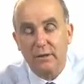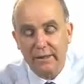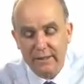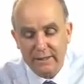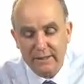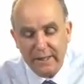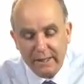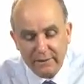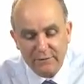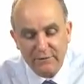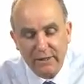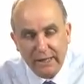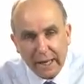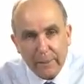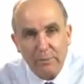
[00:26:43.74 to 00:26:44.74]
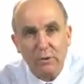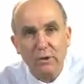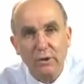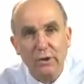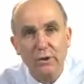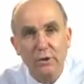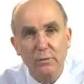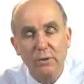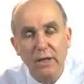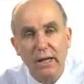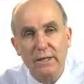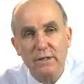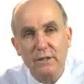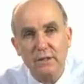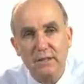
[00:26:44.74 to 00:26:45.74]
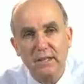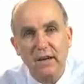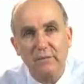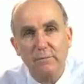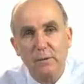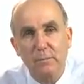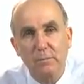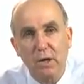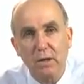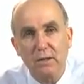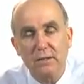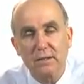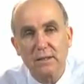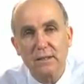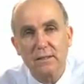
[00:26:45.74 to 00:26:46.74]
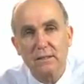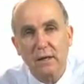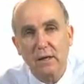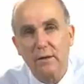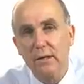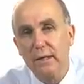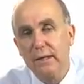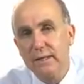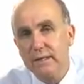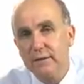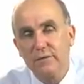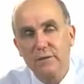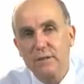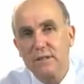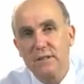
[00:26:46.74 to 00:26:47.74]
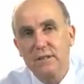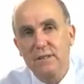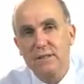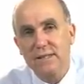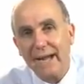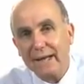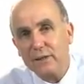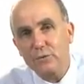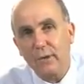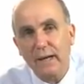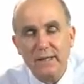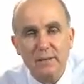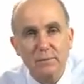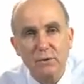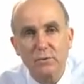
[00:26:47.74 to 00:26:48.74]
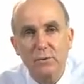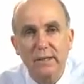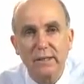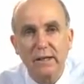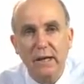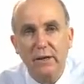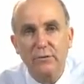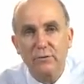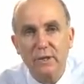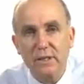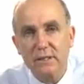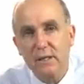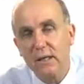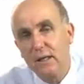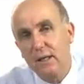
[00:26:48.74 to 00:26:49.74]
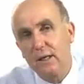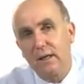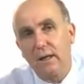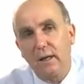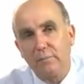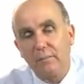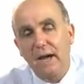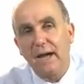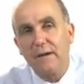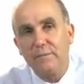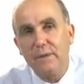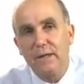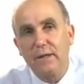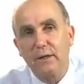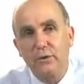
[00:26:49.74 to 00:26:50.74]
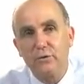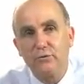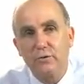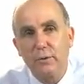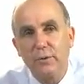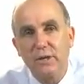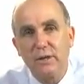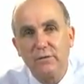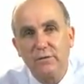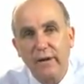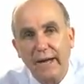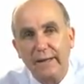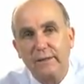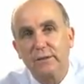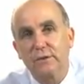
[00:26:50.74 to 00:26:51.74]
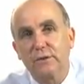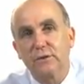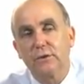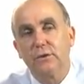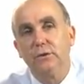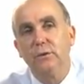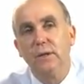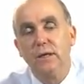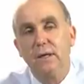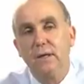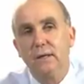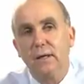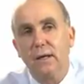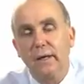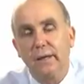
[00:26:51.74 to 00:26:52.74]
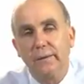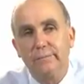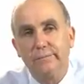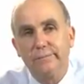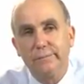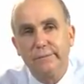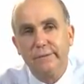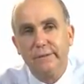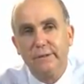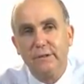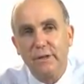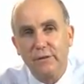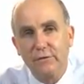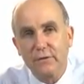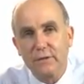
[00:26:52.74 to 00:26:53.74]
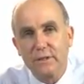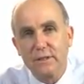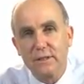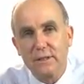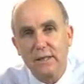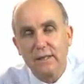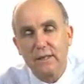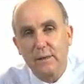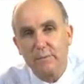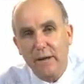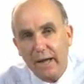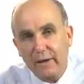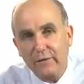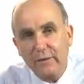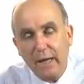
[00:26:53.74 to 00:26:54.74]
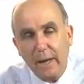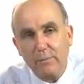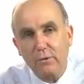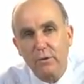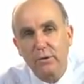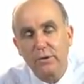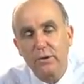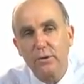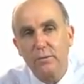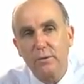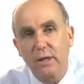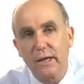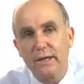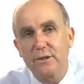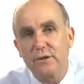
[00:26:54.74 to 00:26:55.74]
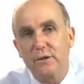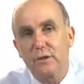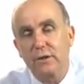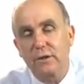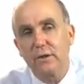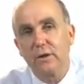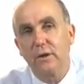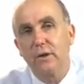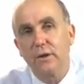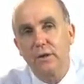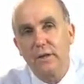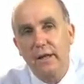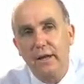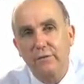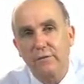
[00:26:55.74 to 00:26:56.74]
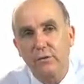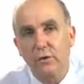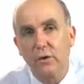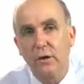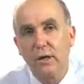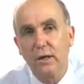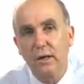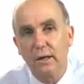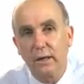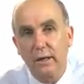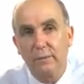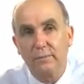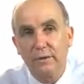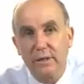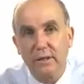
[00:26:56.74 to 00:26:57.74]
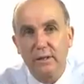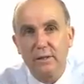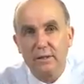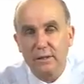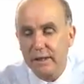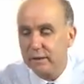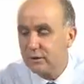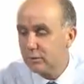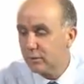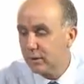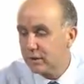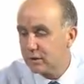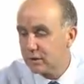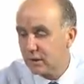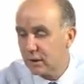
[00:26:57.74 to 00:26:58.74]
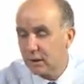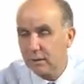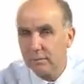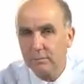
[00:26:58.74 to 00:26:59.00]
incentives for capital accumulation is government policy, so differences in tax rates between countries may have been a contributing factor to the differences in the amount of capital accumulation that occurred and therefore the extent to which